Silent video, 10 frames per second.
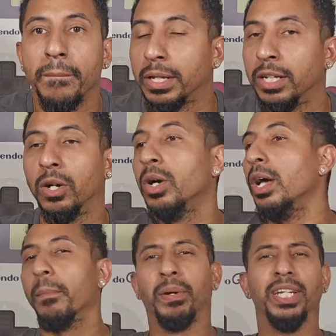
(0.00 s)
You know,
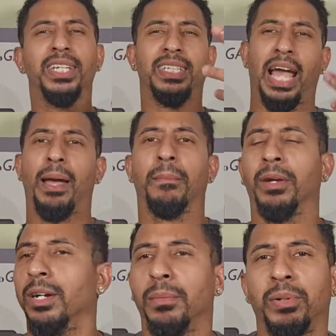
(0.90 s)
bring in Gam,
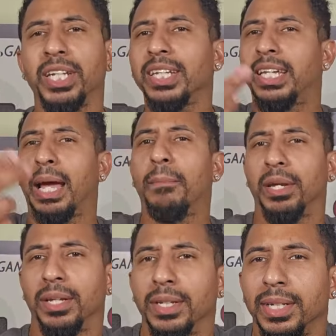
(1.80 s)
uh, bring in Gambit.